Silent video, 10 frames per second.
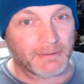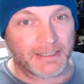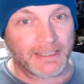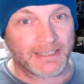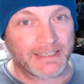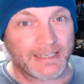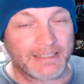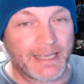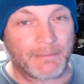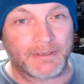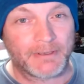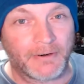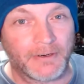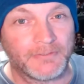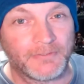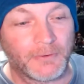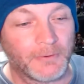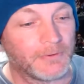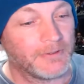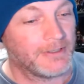getting that debit card
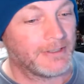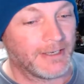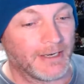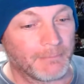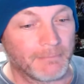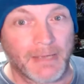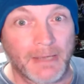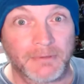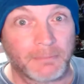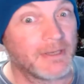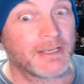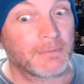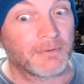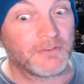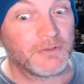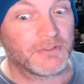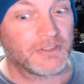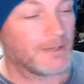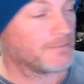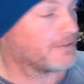full. And I'm able to pick up a few ships